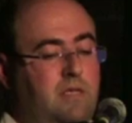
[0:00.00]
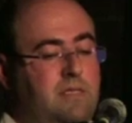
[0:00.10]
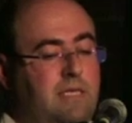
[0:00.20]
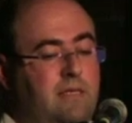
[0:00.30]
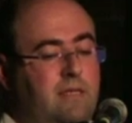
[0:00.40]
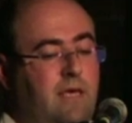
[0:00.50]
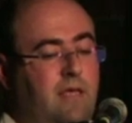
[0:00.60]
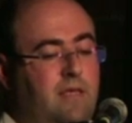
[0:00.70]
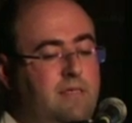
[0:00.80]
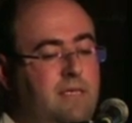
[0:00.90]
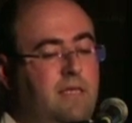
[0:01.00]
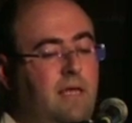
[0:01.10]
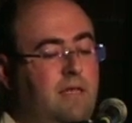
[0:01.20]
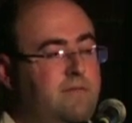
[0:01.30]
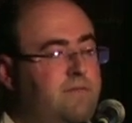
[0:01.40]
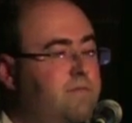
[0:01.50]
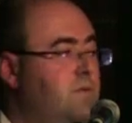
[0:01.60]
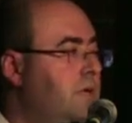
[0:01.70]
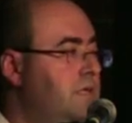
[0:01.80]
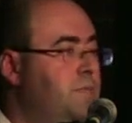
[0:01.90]
its details.
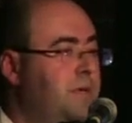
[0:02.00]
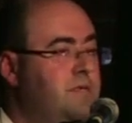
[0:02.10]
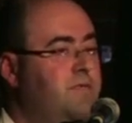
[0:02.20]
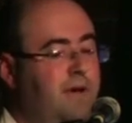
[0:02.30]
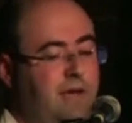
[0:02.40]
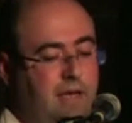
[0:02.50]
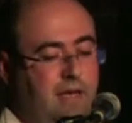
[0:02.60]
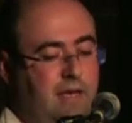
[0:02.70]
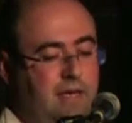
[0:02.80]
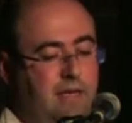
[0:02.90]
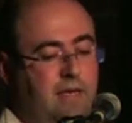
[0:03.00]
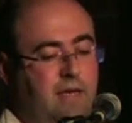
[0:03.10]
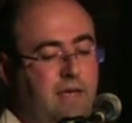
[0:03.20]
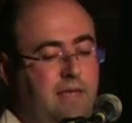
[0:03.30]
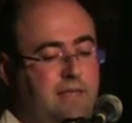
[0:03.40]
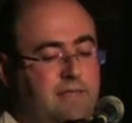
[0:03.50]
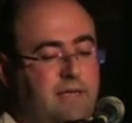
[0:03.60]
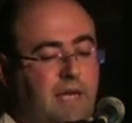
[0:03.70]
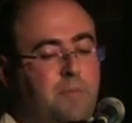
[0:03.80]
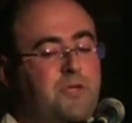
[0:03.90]
You can specify a
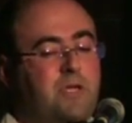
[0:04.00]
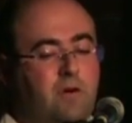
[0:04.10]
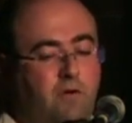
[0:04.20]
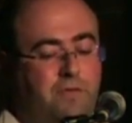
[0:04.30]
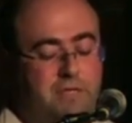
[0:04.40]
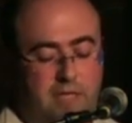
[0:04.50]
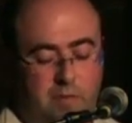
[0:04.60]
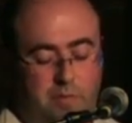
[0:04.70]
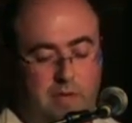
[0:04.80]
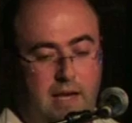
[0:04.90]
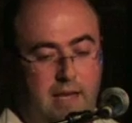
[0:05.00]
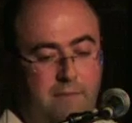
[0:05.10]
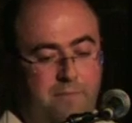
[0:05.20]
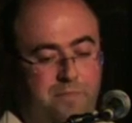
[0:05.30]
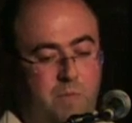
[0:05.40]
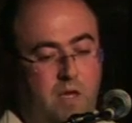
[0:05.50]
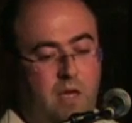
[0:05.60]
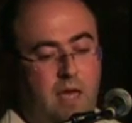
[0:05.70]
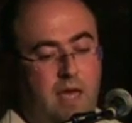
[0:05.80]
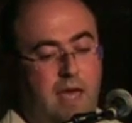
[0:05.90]
description of this API.
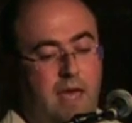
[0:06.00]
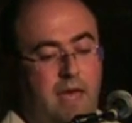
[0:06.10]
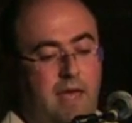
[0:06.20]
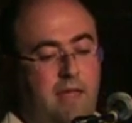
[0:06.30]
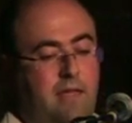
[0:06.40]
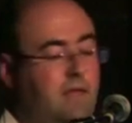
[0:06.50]
And